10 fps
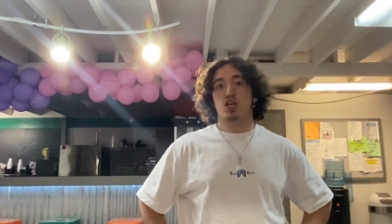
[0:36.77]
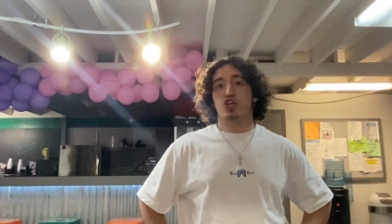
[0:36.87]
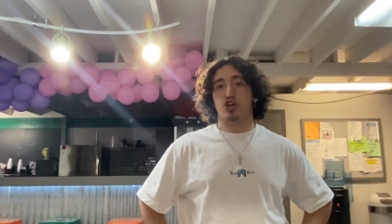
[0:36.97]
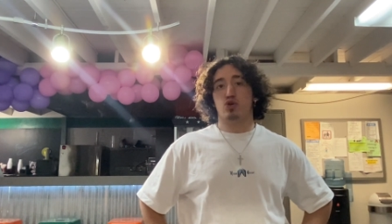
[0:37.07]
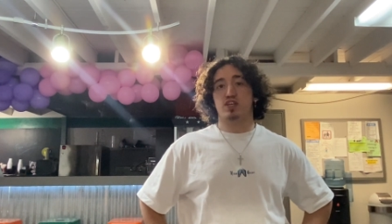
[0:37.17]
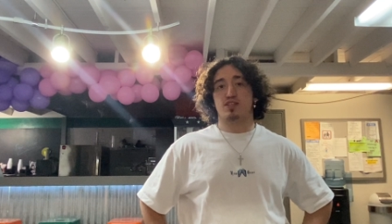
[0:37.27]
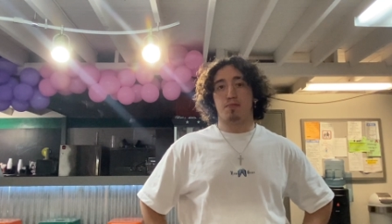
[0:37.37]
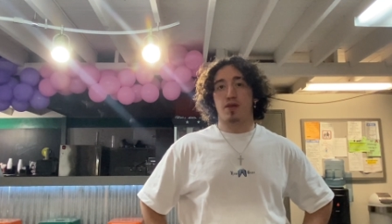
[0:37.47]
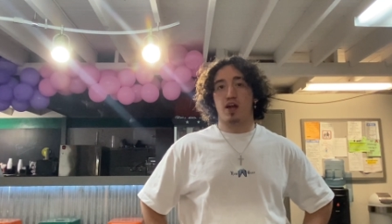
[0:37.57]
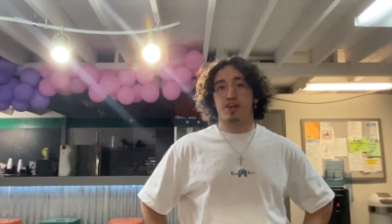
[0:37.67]
You know, get some
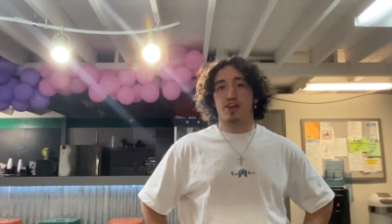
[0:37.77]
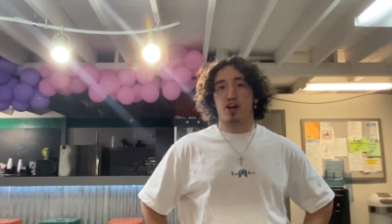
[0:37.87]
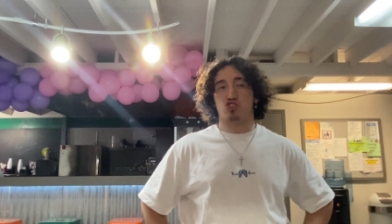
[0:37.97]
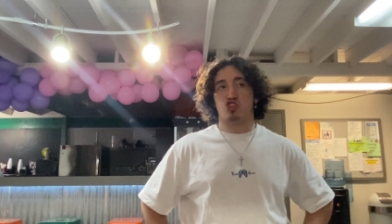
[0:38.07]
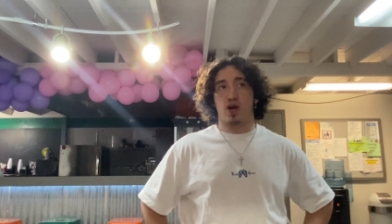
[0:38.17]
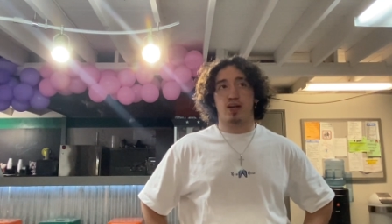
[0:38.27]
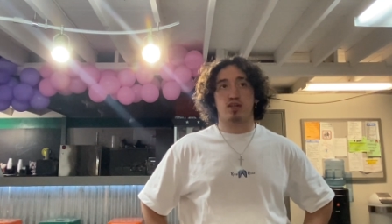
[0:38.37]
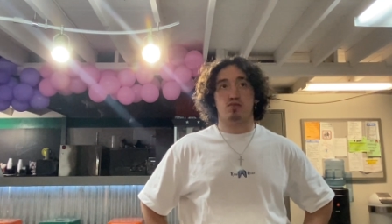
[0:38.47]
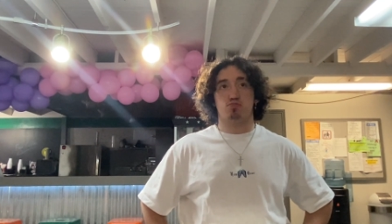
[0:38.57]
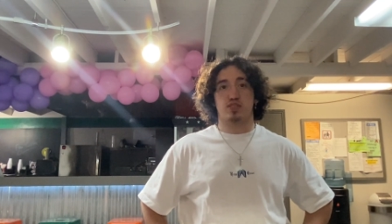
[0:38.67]
blood in there, trying to
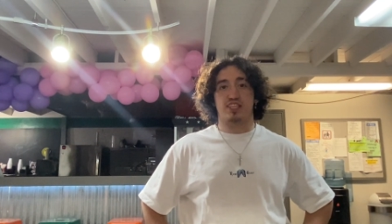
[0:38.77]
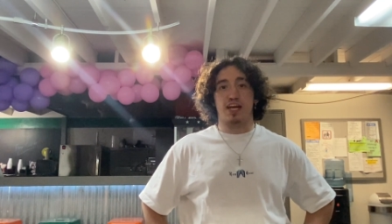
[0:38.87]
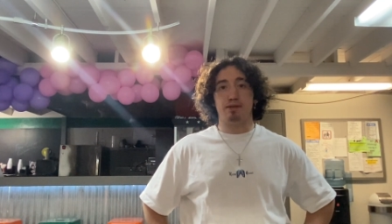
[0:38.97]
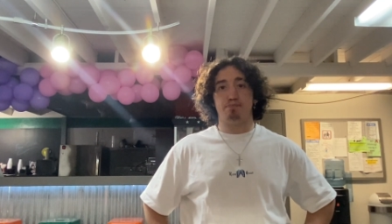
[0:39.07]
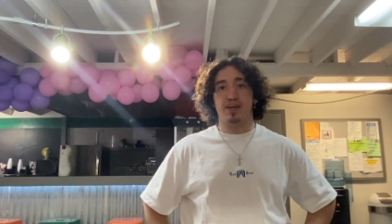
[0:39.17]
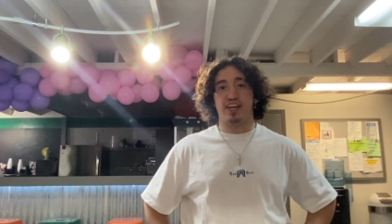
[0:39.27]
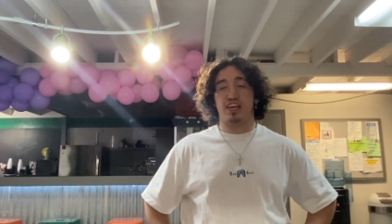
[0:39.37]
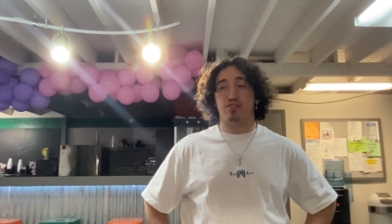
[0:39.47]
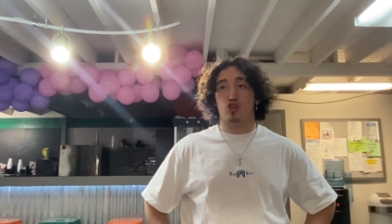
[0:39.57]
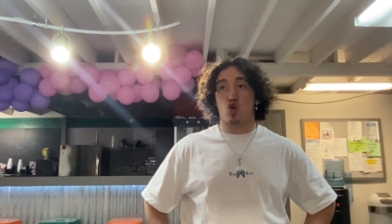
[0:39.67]
stay big
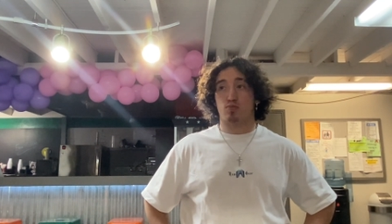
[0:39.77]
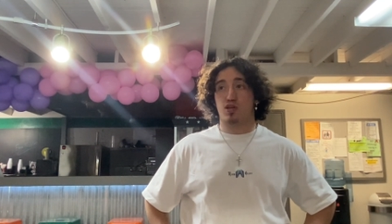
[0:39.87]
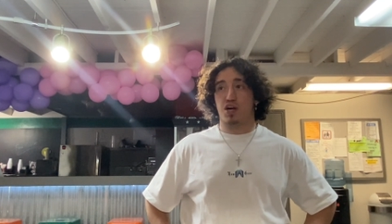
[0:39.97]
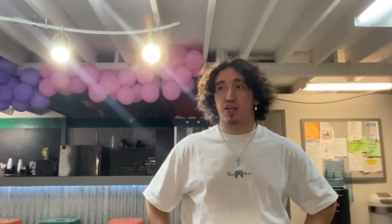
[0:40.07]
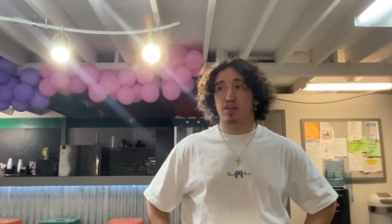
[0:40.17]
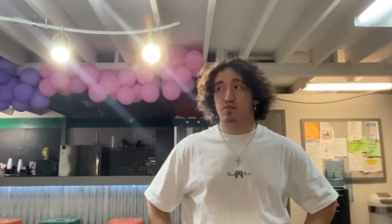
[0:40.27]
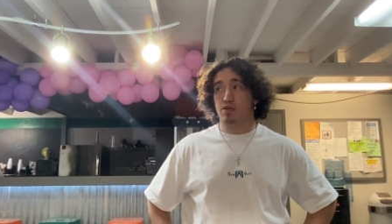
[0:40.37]
even though I'm cutting